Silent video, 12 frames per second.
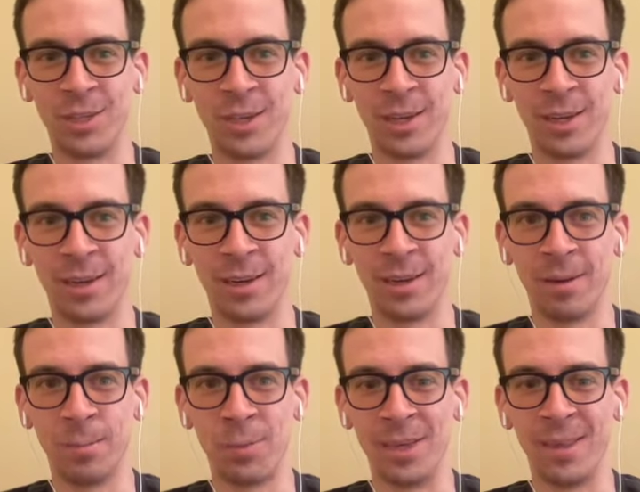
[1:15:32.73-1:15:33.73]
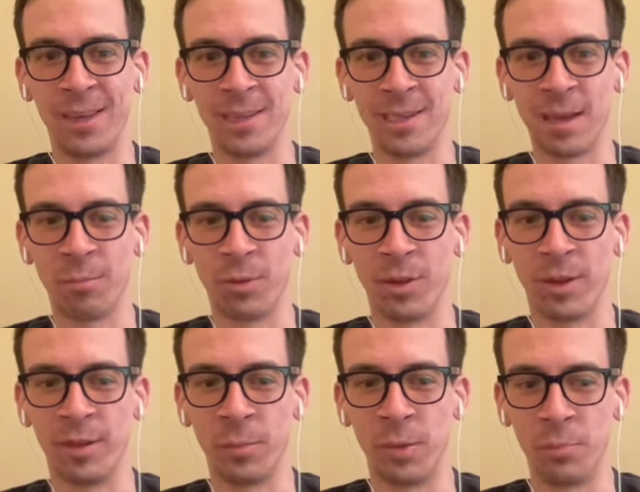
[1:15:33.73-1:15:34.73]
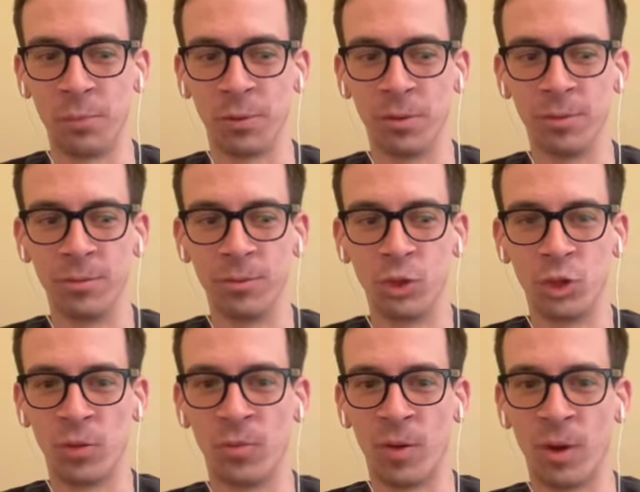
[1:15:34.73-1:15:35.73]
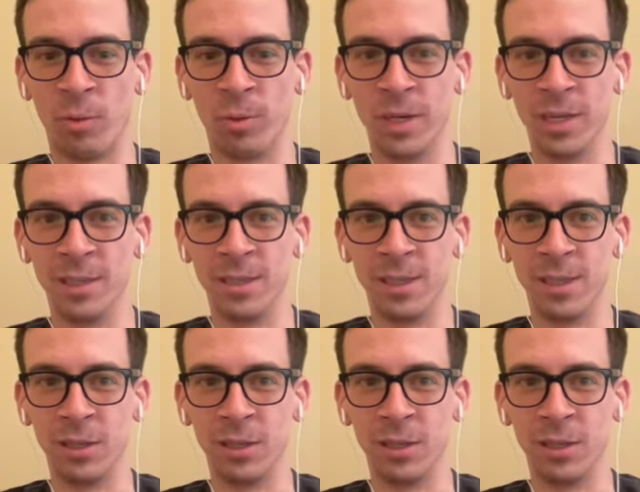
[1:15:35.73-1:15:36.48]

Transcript: and be the example that other people should follow and see.